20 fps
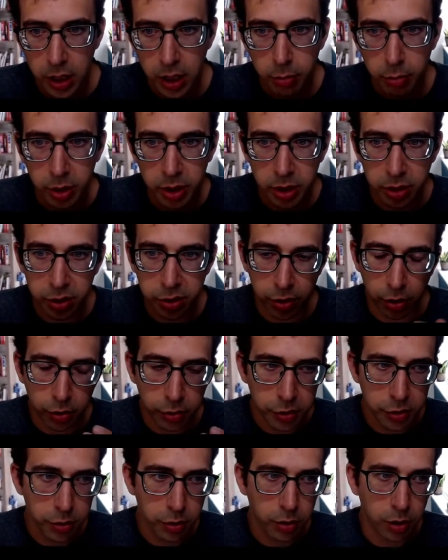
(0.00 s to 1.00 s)
But there is
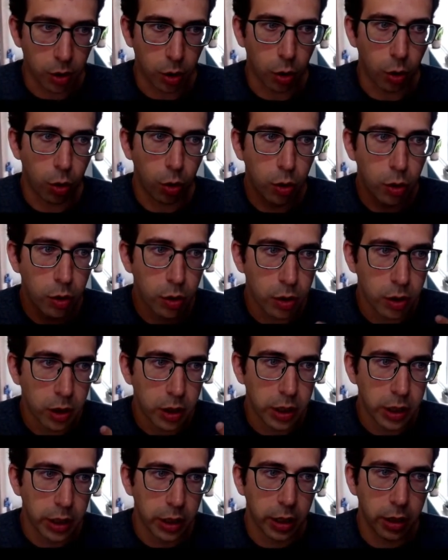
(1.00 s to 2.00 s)
also a whole
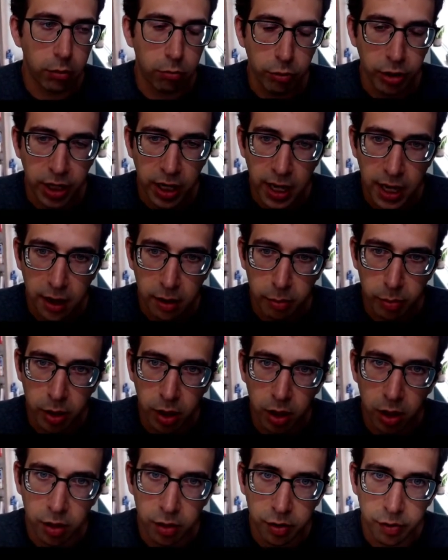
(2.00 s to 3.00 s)
realm
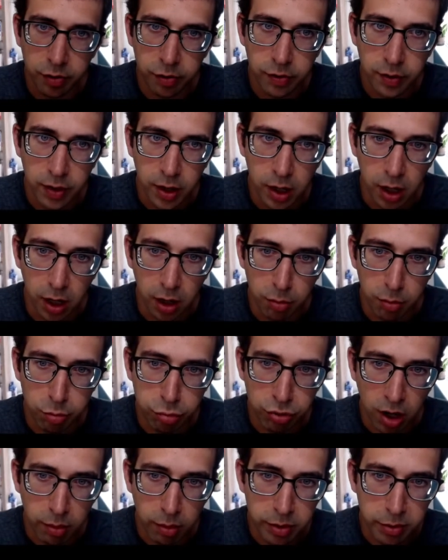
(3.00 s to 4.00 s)
of uh,
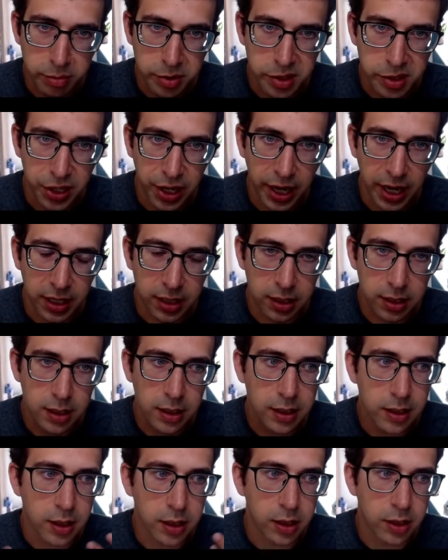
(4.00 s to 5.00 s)
problems at
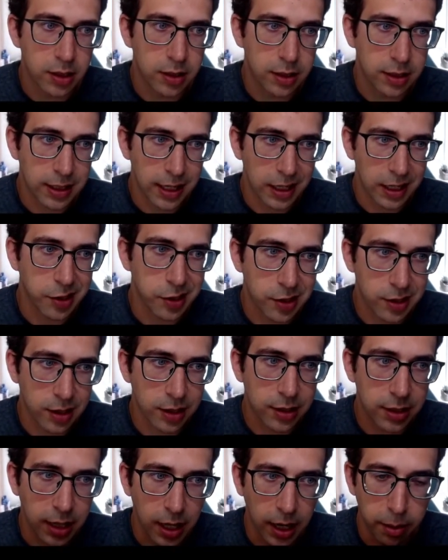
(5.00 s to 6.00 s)
the test
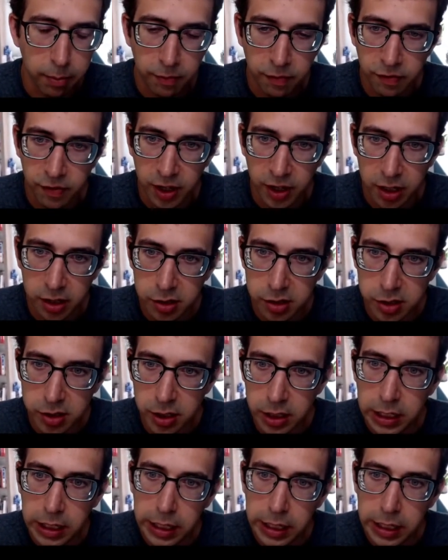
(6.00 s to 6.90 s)
time phase.